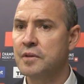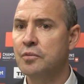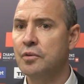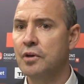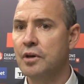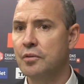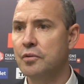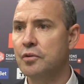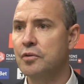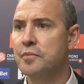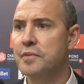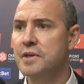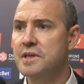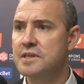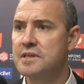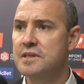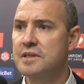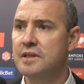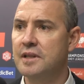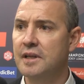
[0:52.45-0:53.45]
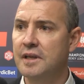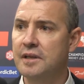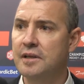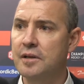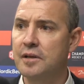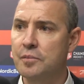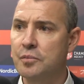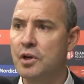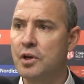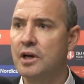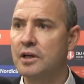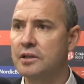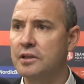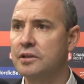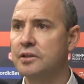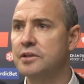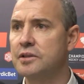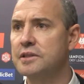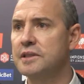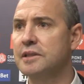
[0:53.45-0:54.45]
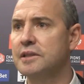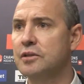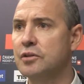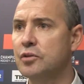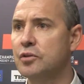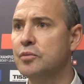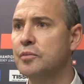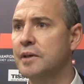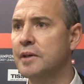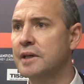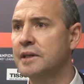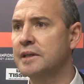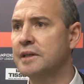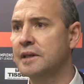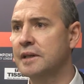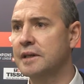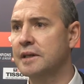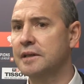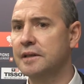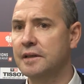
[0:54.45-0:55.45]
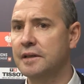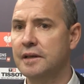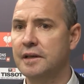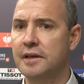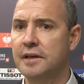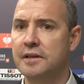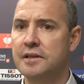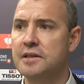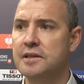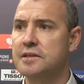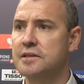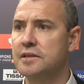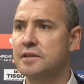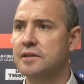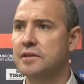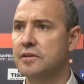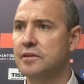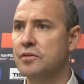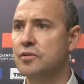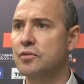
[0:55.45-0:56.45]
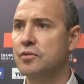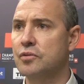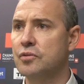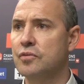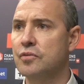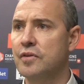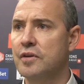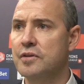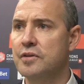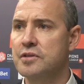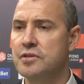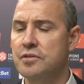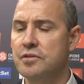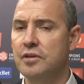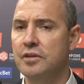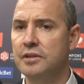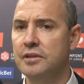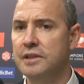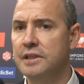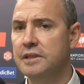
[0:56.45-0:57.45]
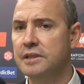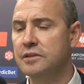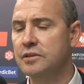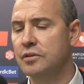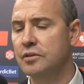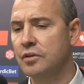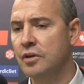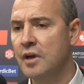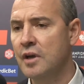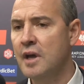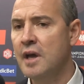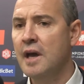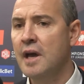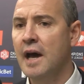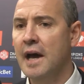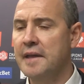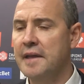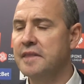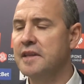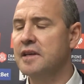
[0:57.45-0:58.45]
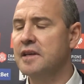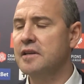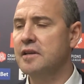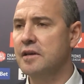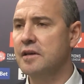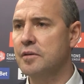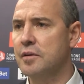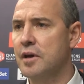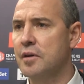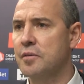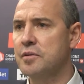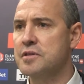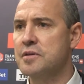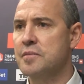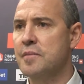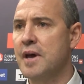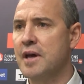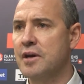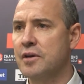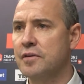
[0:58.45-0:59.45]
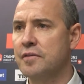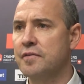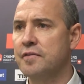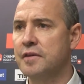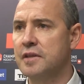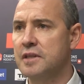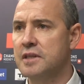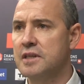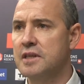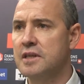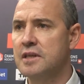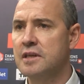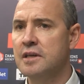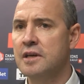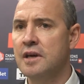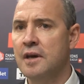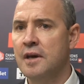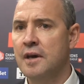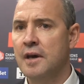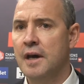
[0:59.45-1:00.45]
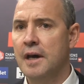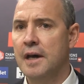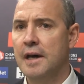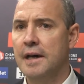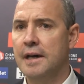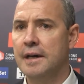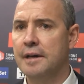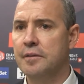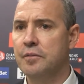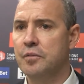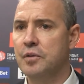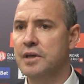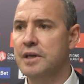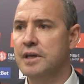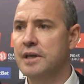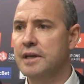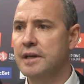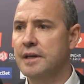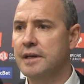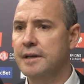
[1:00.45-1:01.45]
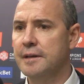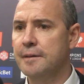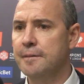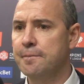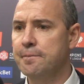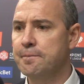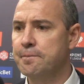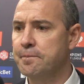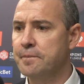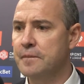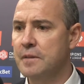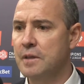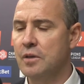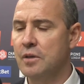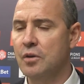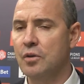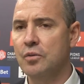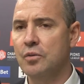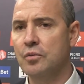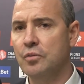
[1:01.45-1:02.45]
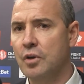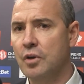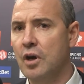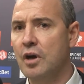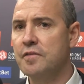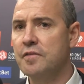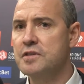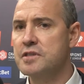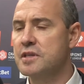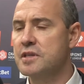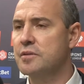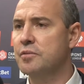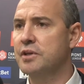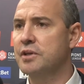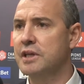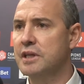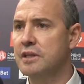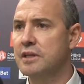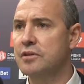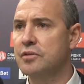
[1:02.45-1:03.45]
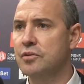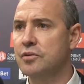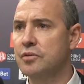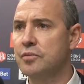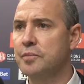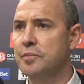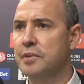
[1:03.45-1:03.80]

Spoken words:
Well, we're missing like Brocklers and Kuma, and these are two very strong D. So I think it was a matter of fatigue. You know, obviously we need to